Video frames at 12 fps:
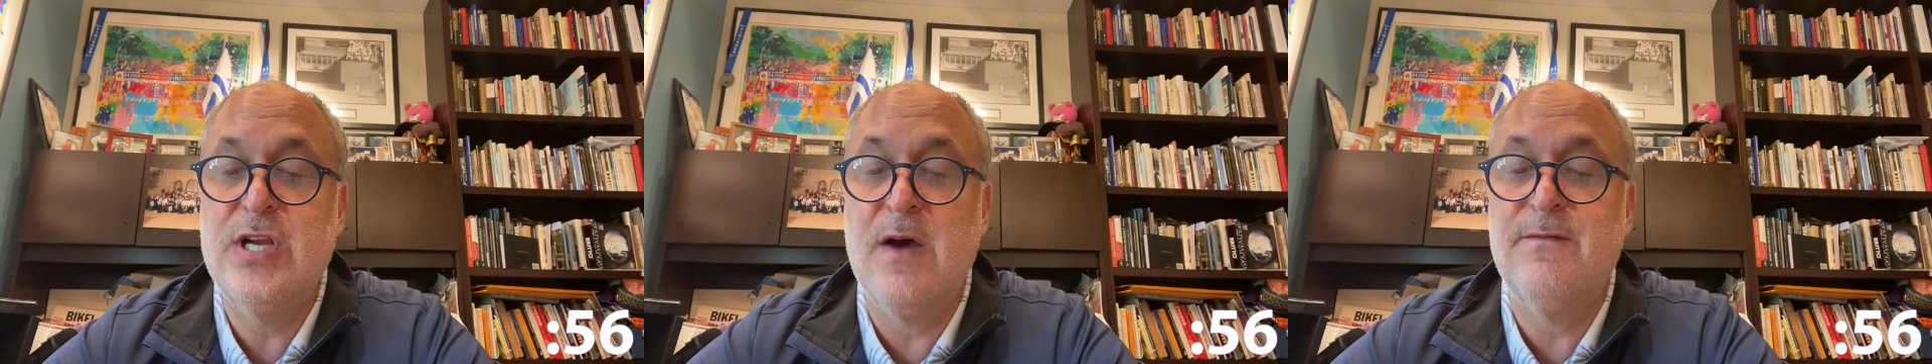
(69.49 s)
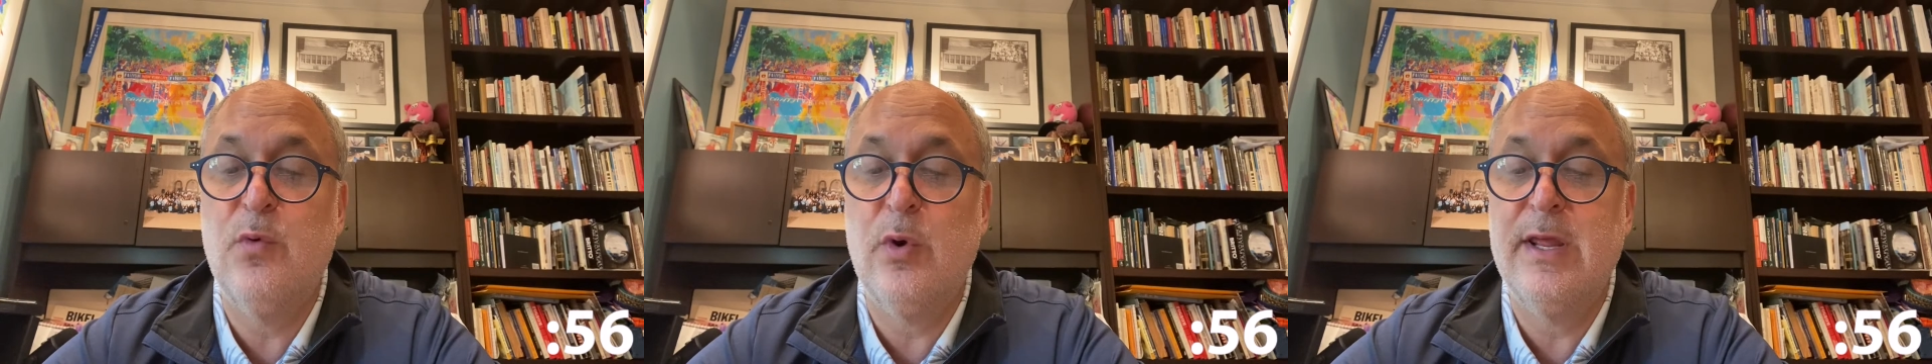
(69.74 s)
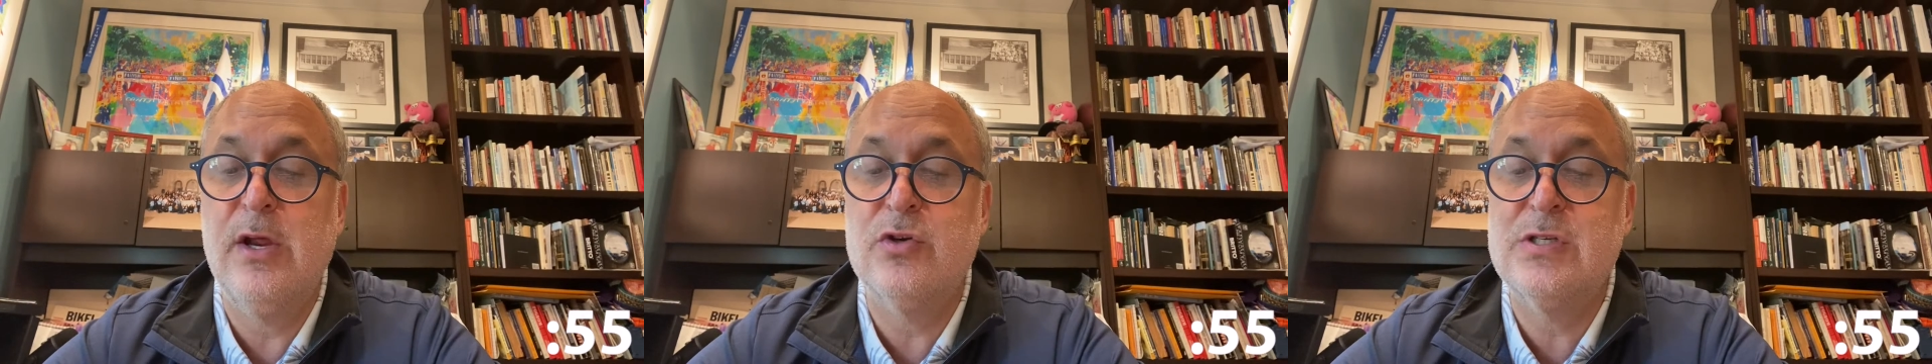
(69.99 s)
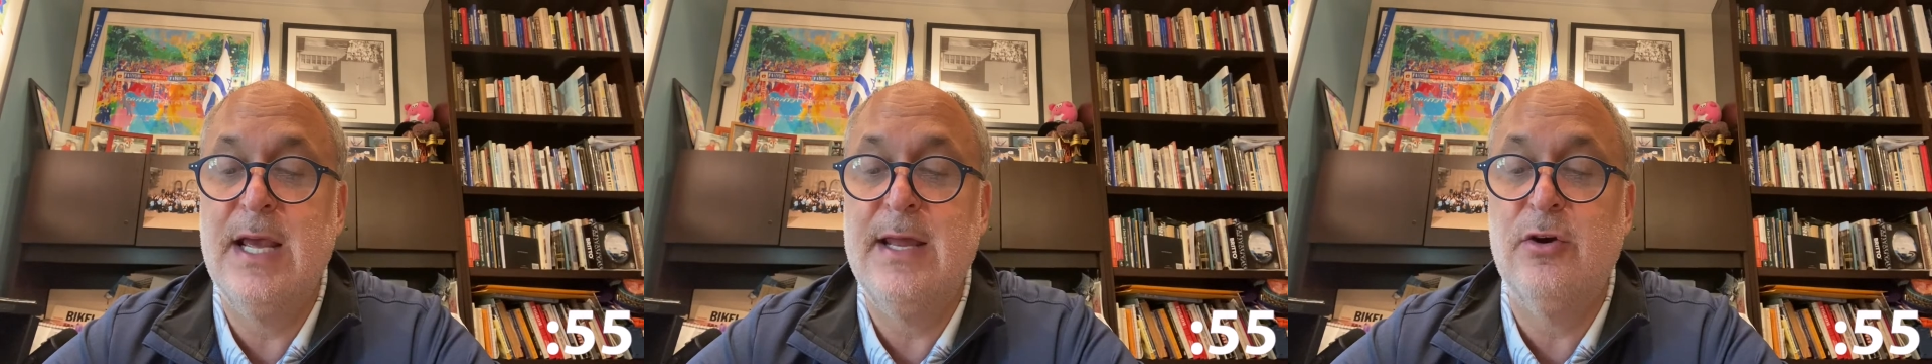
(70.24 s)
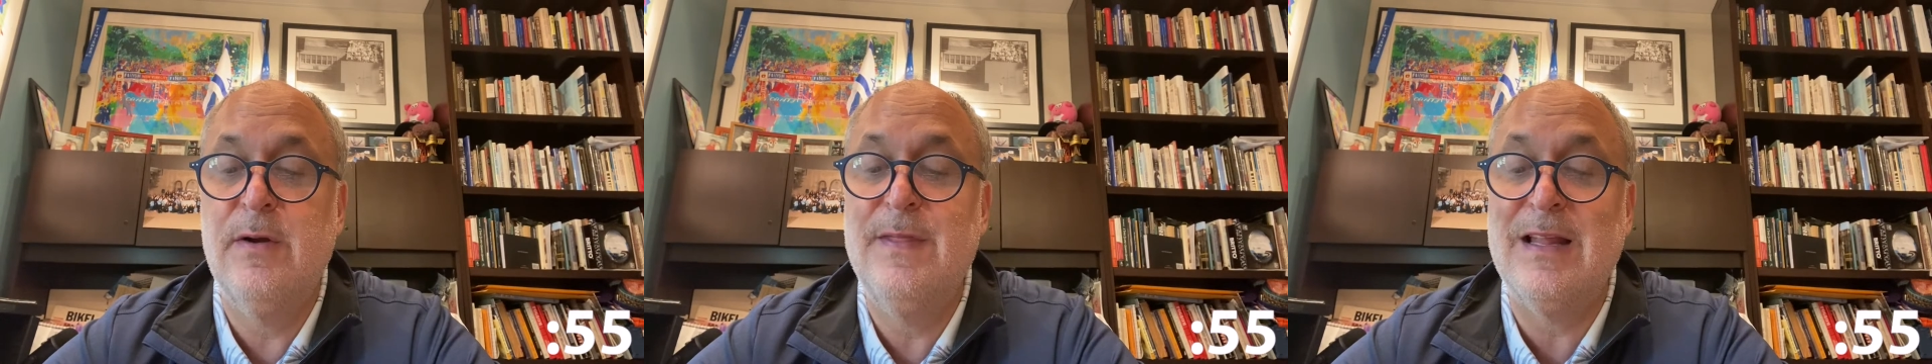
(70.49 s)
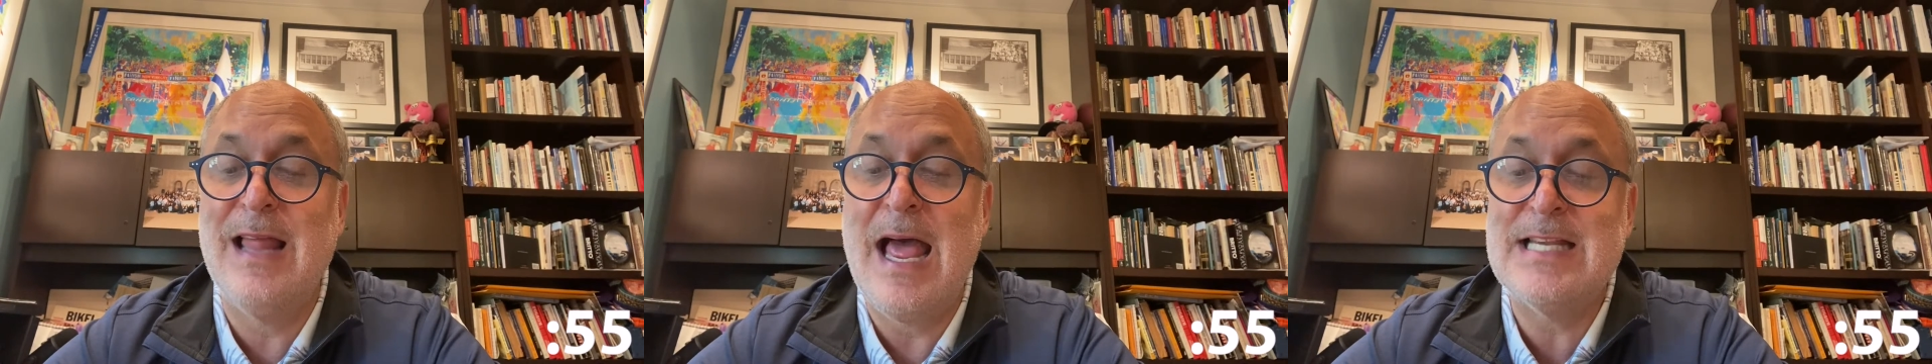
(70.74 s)
Now, 40 years later, in
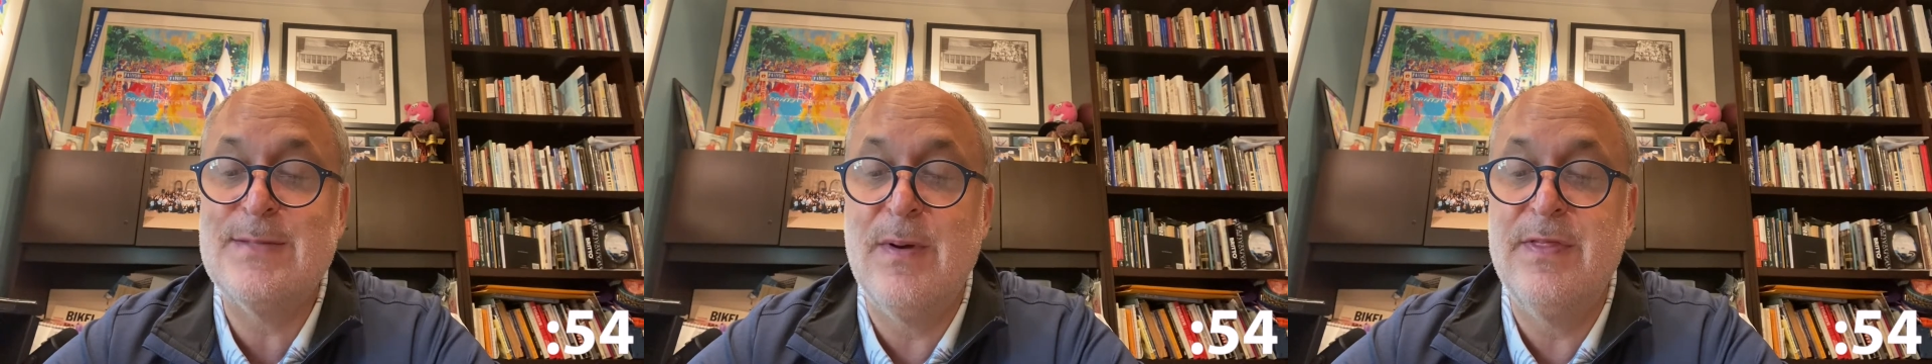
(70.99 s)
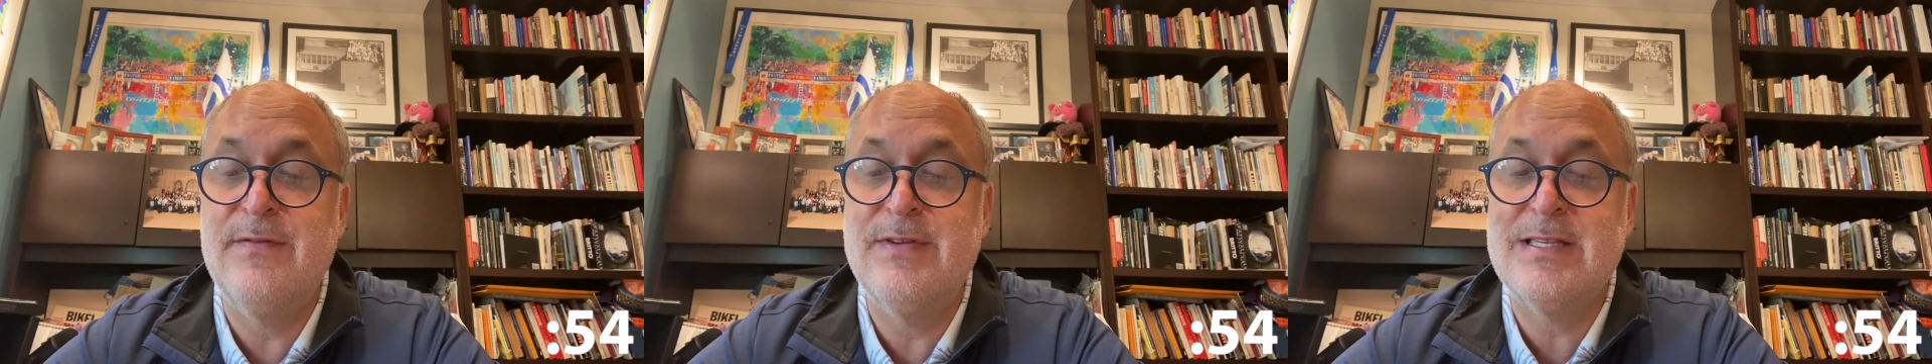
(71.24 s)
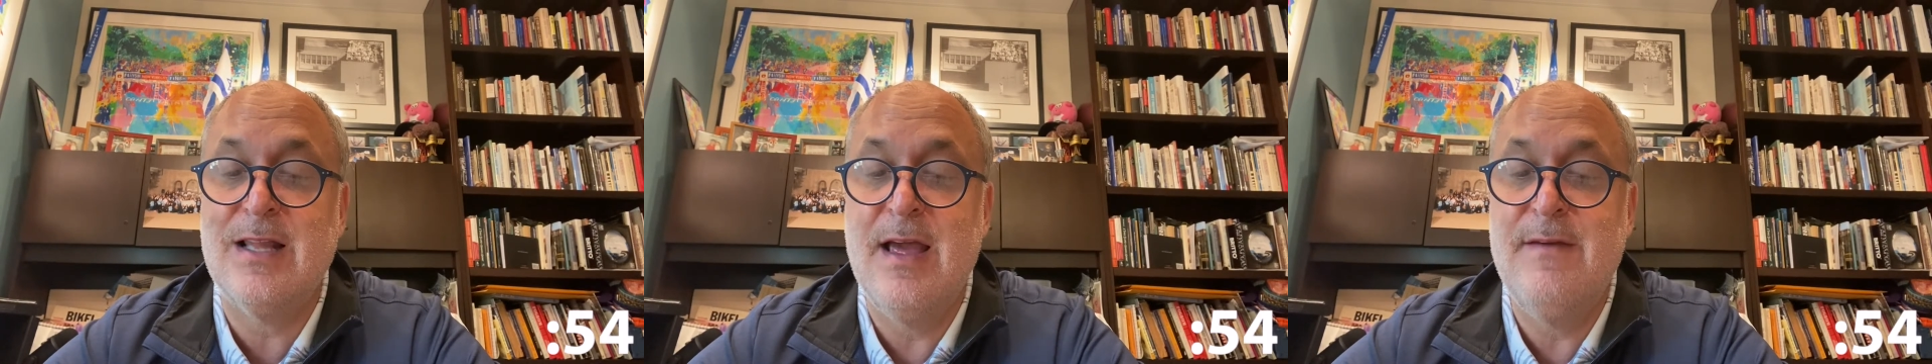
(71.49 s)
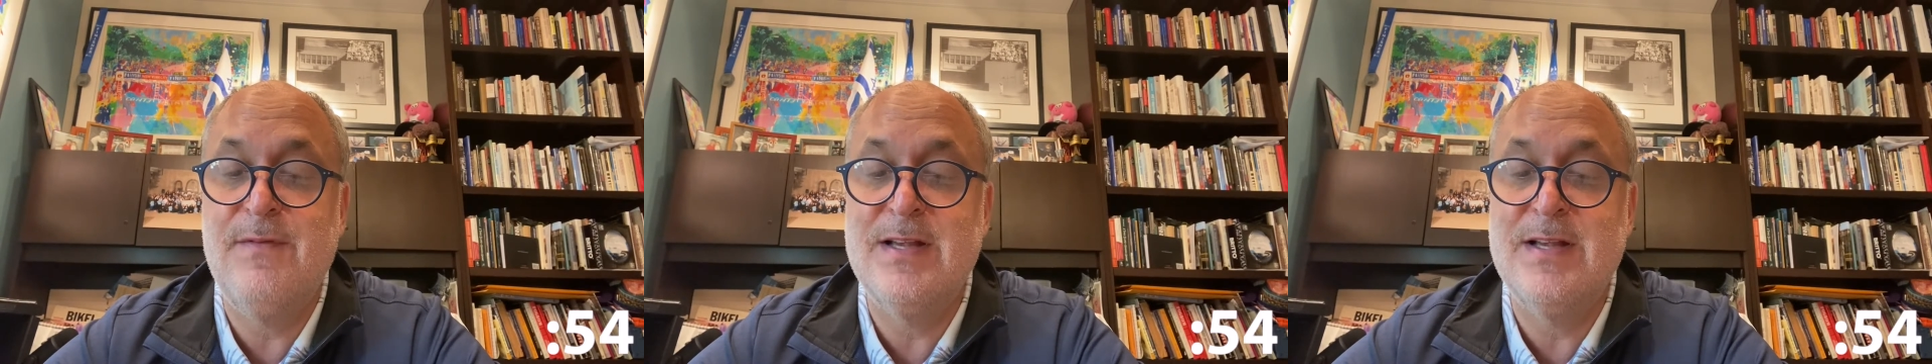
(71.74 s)
the last month of his life,